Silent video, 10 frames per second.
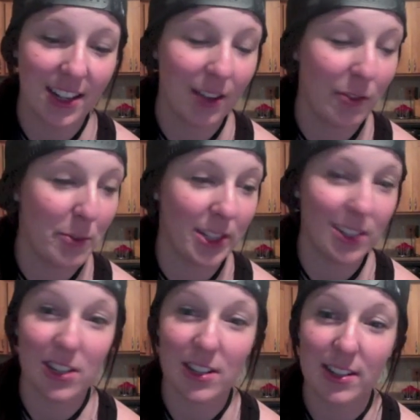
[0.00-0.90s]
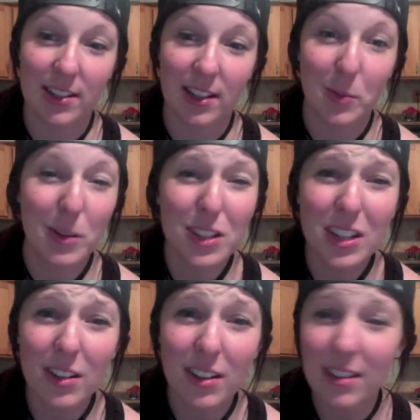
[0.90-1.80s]
I love your messages.
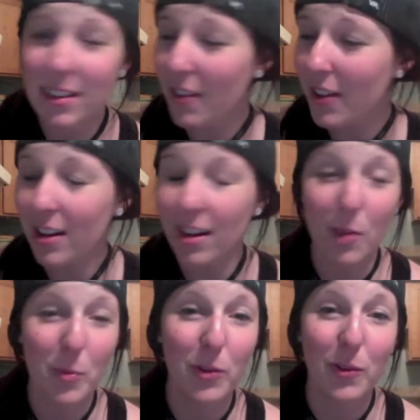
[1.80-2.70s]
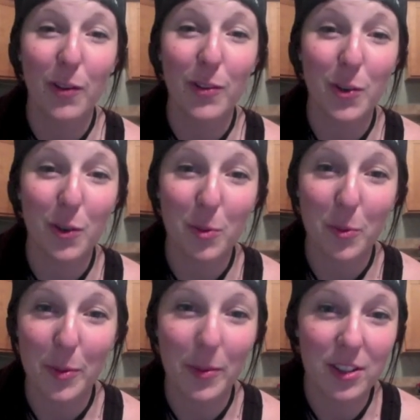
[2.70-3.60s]
Especially, I've had a couple of adorable
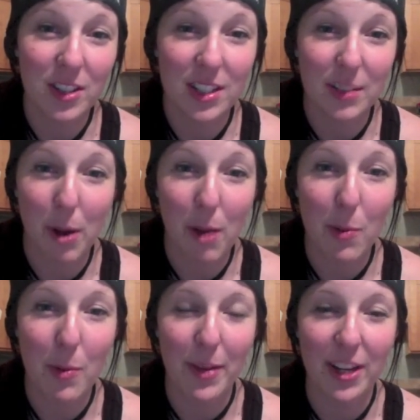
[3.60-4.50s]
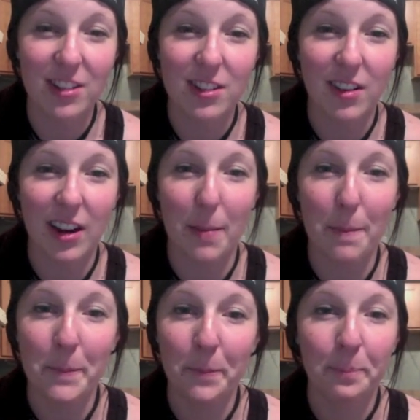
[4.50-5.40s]
people just pop up on my
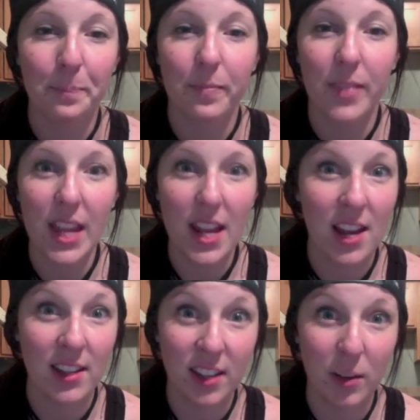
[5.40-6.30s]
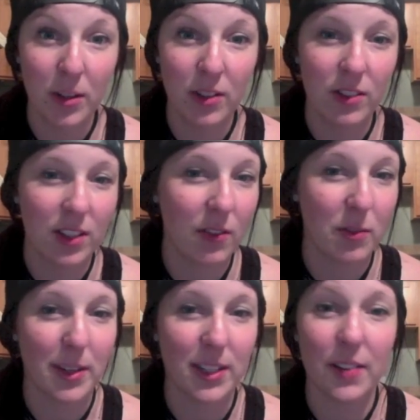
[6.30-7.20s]
Instagram and tell me you
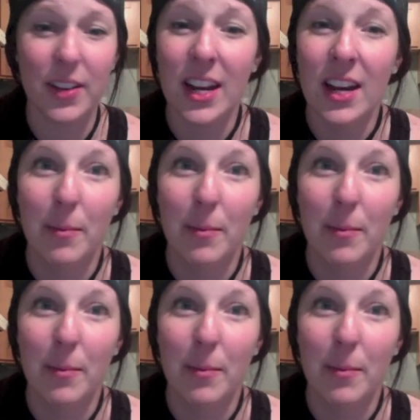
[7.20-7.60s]
discovered my stuff.